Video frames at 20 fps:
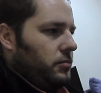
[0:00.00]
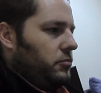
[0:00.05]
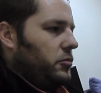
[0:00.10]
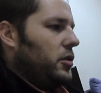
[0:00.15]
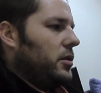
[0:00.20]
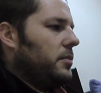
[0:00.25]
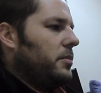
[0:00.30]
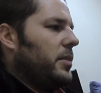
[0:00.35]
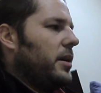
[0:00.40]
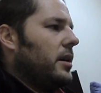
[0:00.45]

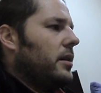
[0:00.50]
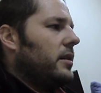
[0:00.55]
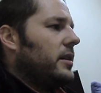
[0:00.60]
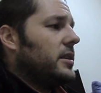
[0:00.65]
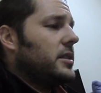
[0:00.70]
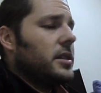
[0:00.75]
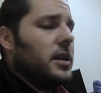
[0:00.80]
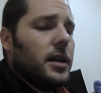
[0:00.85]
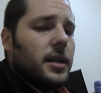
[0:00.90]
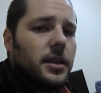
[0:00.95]
well, beer
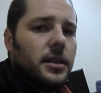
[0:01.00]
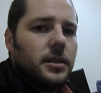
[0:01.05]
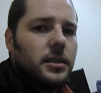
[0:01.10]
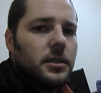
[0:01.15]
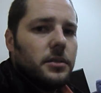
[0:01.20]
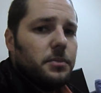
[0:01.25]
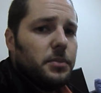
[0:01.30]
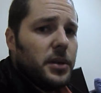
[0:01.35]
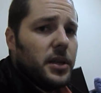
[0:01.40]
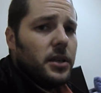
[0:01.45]
in Chinese
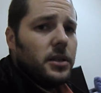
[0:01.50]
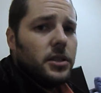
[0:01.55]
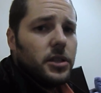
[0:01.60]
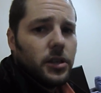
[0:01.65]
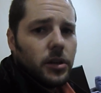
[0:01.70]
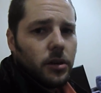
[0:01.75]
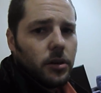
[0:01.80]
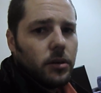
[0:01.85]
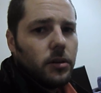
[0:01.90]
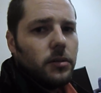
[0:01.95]
is
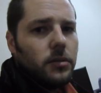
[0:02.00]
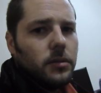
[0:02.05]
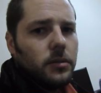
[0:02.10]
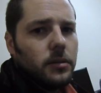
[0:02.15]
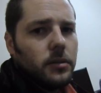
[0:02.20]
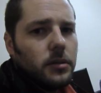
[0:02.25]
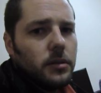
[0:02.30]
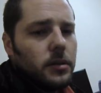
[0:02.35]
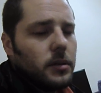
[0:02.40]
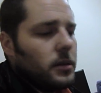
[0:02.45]
pijiu,
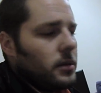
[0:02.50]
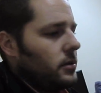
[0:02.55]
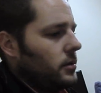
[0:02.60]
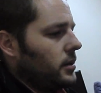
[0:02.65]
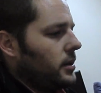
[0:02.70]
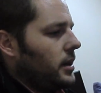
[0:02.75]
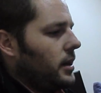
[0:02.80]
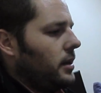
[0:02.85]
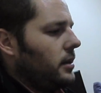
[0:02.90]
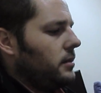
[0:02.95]

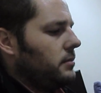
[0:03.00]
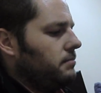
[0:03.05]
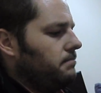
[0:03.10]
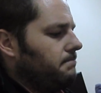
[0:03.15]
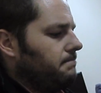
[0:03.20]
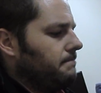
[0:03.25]
okay?